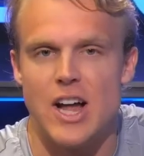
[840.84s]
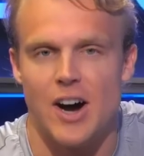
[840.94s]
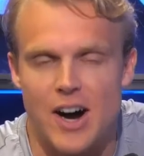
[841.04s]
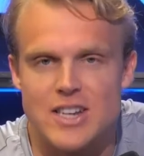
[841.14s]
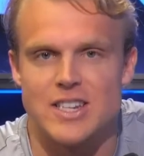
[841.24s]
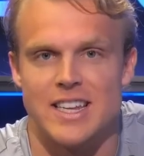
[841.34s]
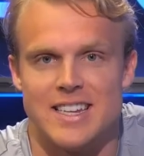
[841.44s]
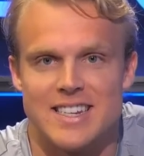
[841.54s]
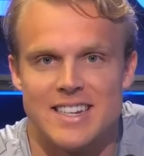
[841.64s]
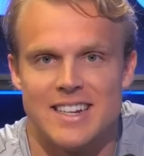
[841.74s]

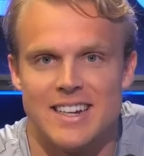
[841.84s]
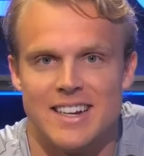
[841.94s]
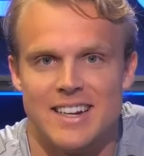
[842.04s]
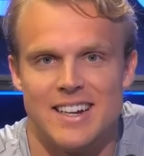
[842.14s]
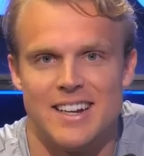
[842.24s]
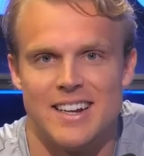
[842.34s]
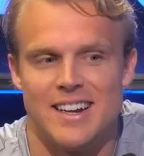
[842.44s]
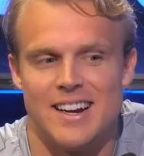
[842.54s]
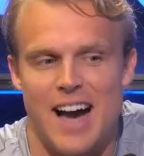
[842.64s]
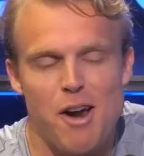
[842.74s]
Huskies.
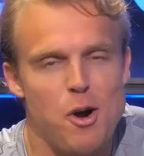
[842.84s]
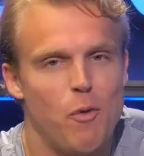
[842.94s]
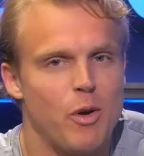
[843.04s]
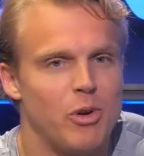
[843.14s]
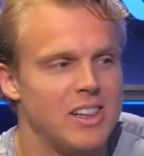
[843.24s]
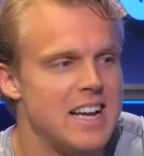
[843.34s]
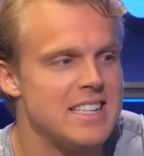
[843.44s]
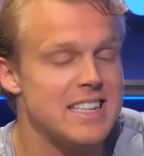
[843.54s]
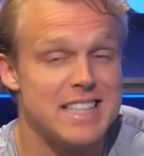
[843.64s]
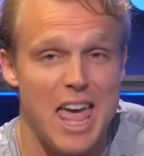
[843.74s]
I don't know if we realize
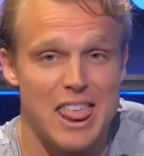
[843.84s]
this.